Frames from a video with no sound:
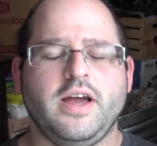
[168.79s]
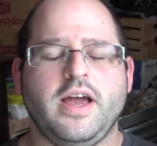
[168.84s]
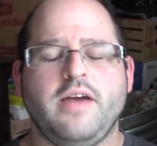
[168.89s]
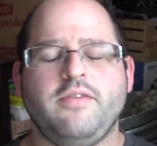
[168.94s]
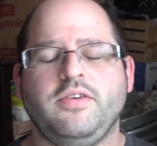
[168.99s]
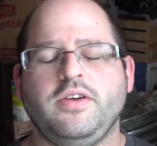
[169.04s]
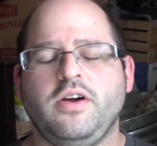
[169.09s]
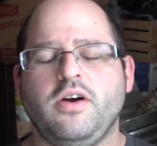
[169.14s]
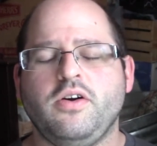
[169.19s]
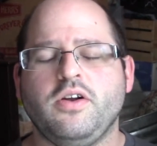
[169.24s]

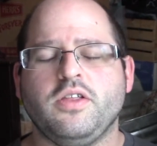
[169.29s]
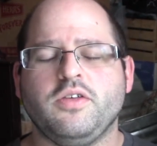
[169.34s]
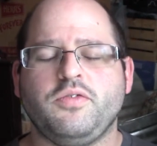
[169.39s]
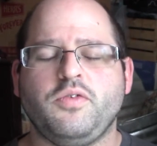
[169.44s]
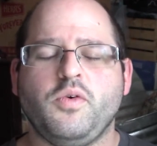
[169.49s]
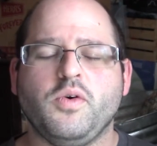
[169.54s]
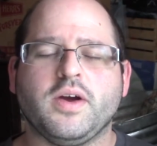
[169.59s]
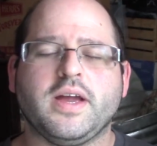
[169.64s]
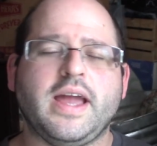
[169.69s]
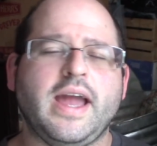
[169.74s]
If you go to the
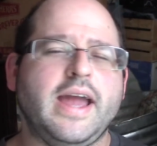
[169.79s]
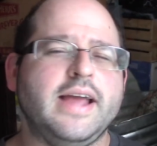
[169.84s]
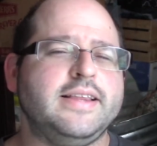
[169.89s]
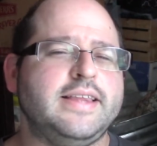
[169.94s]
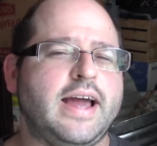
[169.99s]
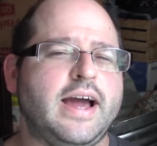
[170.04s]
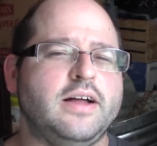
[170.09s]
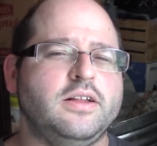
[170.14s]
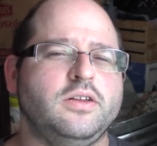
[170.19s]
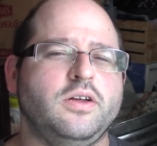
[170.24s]
four K
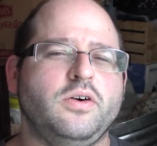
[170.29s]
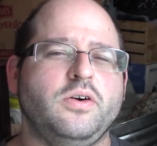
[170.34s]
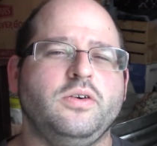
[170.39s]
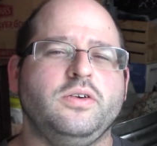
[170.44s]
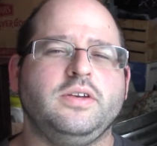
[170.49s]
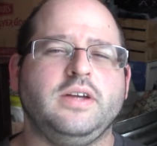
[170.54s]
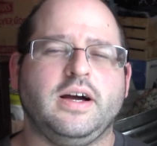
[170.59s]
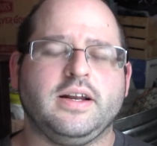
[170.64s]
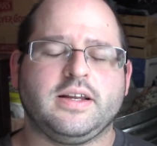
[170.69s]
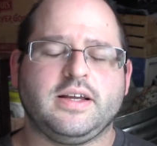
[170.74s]

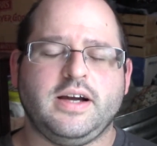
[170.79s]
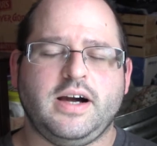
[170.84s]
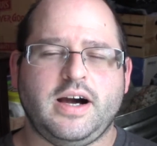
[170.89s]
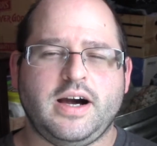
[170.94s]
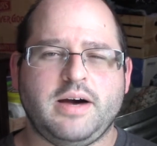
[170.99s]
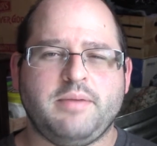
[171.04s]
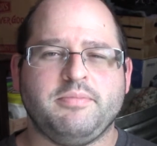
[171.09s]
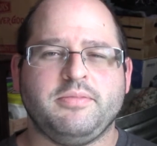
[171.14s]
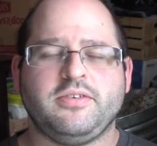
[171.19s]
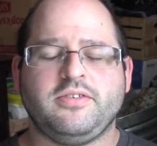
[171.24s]
download dot
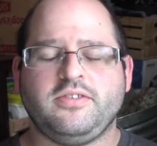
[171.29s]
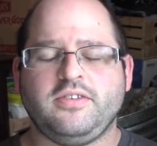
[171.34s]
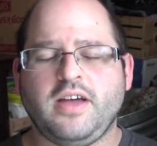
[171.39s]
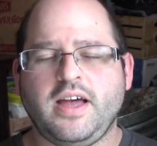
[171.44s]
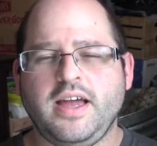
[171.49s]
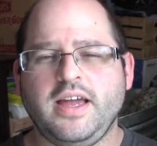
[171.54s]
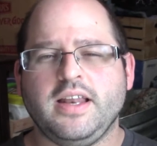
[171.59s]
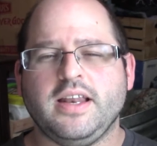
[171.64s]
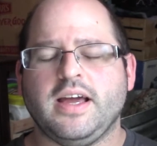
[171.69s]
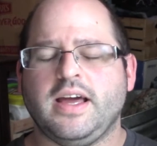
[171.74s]
com
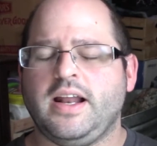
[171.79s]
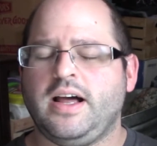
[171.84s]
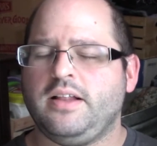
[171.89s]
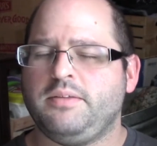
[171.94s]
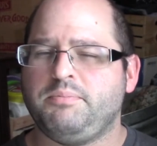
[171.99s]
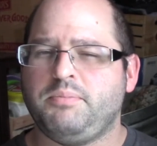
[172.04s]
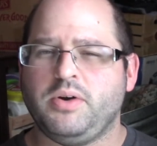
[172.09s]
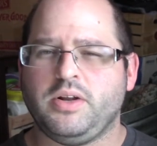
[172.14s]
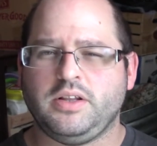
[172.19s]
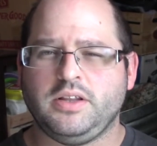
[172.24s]
site, and I'll
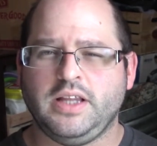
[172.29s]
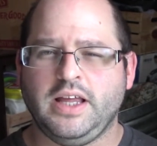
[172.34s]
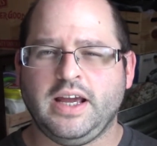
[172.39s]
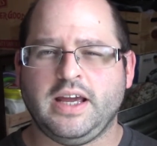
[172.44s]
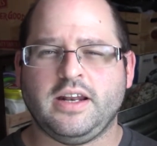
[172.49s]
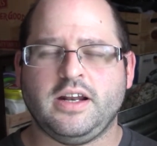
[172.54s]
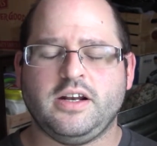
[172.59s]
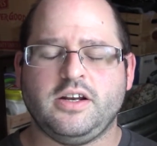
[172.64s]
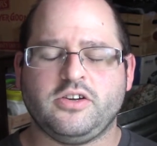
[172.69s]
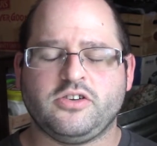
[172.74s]
put a
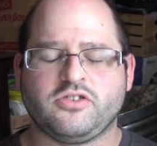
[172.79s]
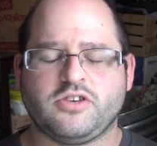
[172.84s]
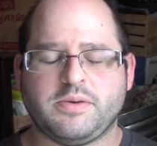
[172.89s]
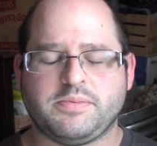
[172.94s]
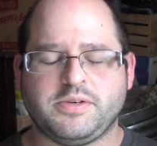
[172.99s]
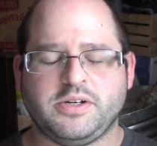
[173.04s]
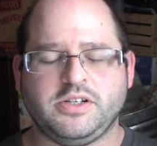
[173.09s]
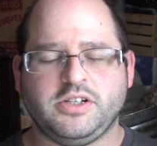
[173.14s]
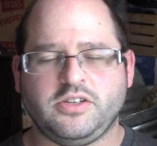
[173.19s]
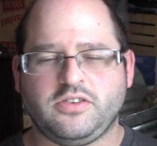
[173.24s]
link in the
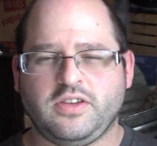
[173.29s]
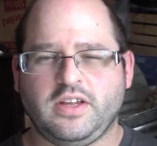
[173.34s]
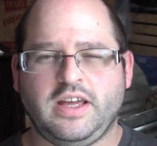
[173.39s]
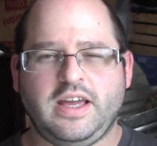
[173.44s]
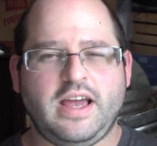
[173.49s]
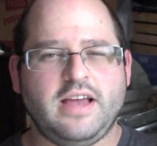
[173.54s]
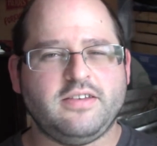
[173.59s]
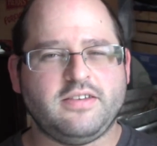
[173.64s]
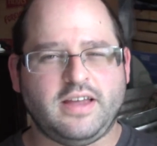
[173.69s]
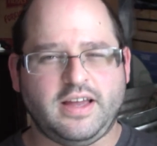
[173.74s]
description just in
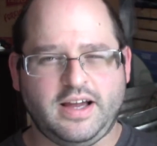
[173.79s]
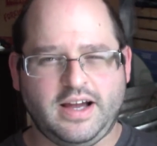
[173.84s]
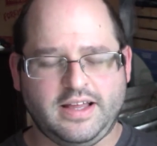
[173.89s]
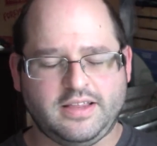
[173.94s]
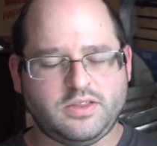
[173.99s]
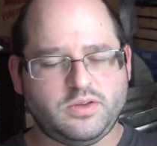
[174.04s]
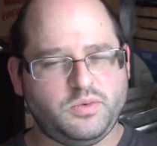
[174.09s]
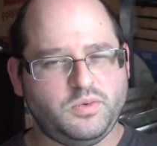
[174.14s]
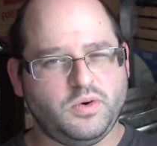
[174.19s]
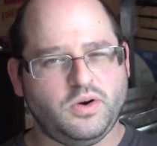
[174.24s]
case I
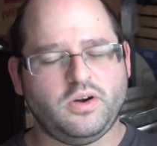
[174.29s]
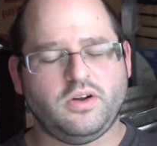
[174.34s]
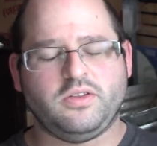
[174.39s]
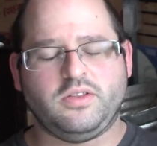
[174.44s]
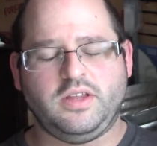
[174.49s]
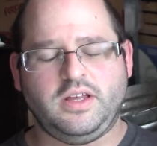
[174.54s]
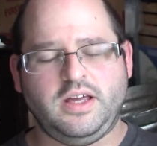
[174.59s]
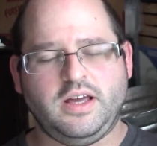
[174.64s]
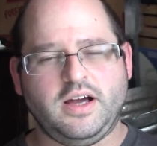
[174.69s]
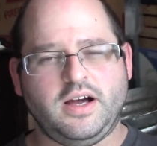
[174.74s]
got the
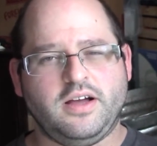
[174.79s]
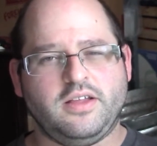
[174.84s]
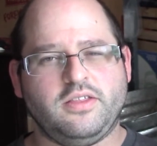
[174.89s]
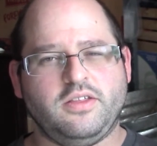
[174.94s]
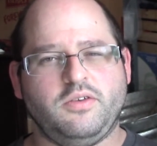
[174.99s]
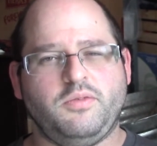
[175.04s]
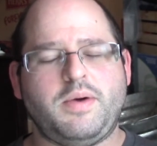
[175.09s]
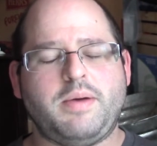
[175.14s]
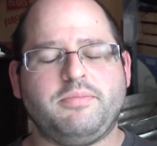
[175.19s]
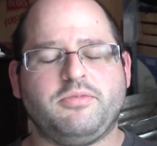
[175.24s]
word the uh,
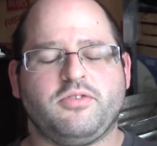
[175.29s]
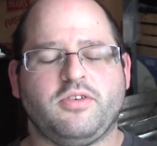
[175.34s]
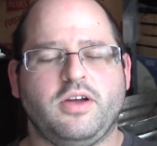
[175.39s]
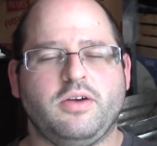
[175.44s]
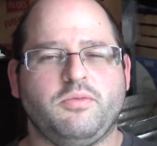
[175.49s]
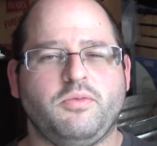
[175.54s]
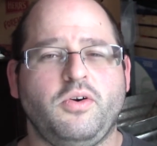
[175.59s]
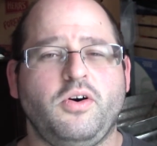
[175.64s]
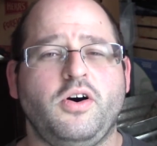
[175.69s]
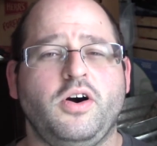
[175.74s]
the
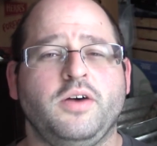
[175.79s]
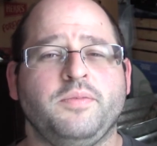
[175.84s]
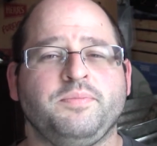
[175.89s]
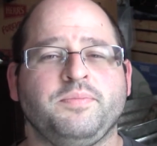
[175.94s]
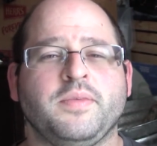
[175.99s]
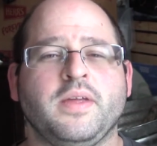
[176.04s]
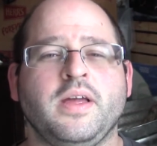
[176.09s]
website wrong.